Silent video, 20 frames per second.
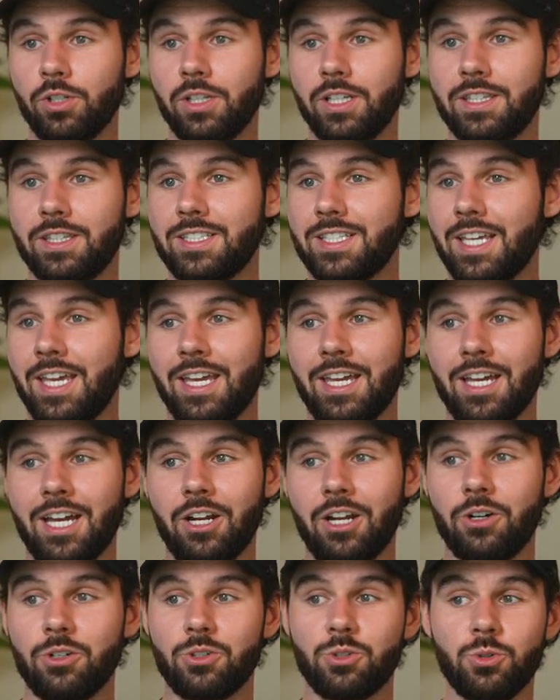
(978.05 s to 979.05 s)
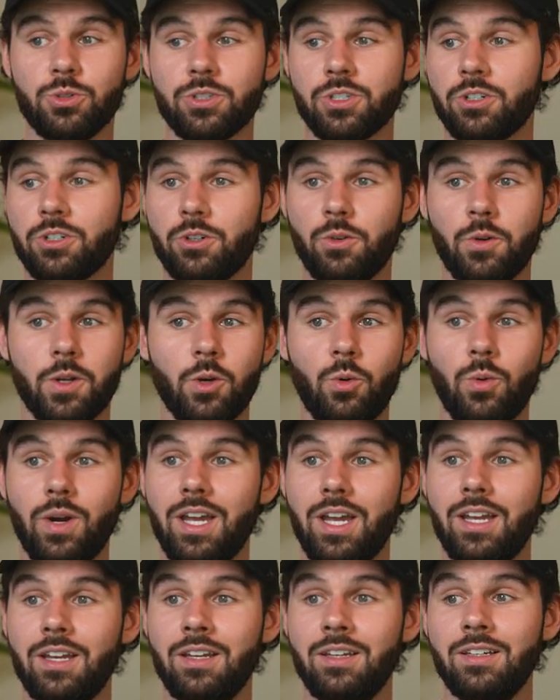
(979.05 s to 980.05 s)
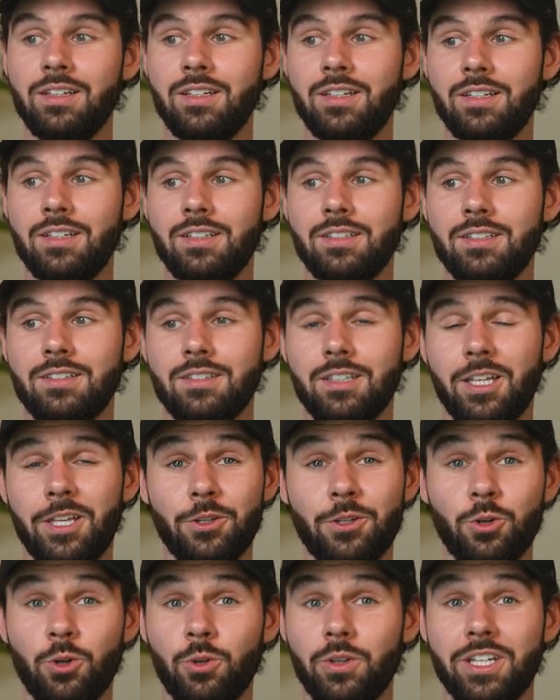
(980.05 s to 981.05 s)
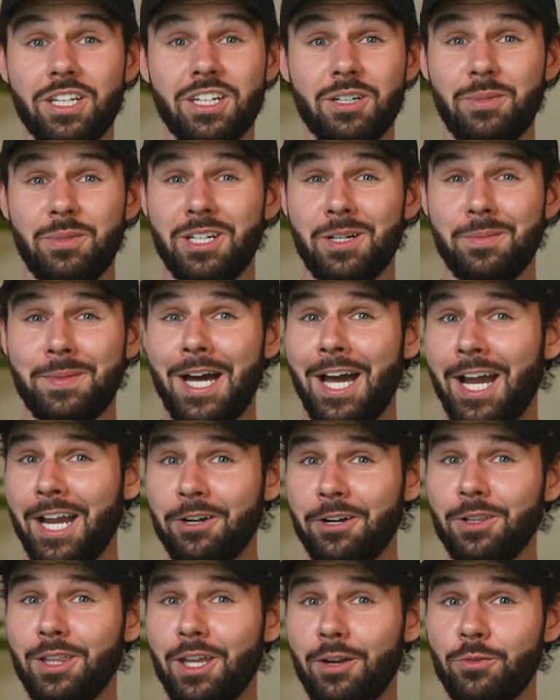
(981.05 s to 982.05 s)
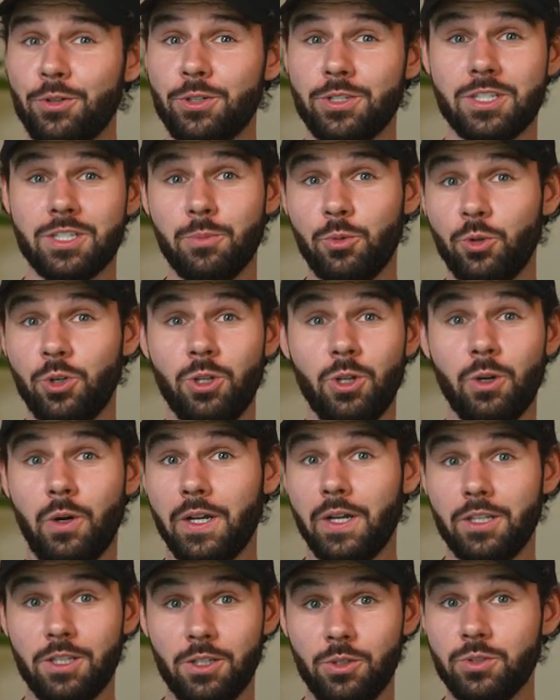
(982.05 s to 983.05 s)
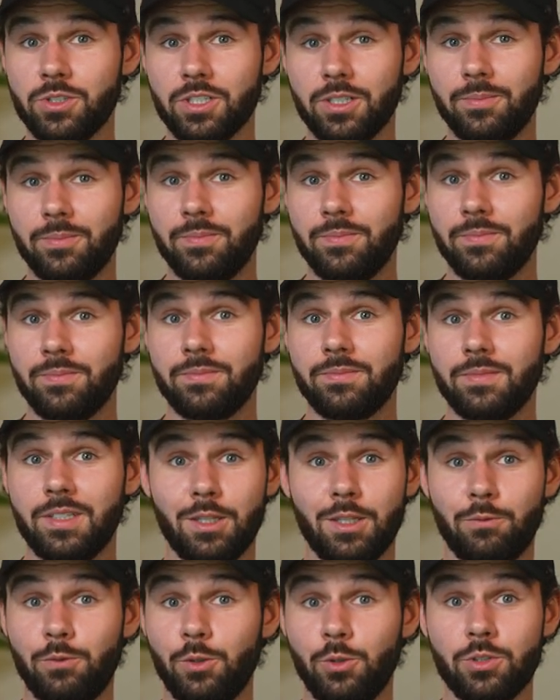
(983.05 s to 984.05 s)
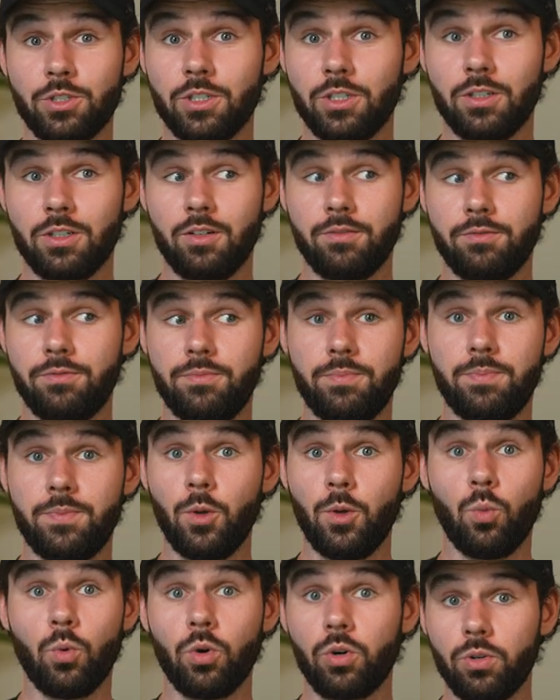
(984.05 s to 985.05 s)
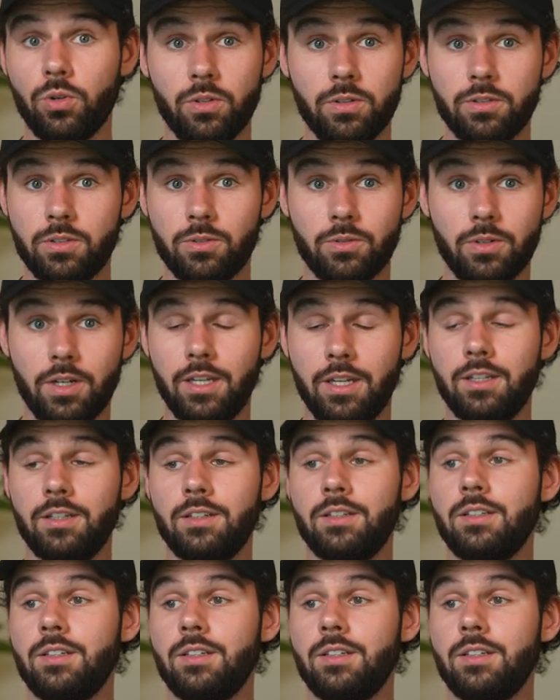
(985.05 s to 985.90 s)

Like these AI art tools aren't going away, and they're only going to become higher leverage the more you know how to use them in the future of the world, right?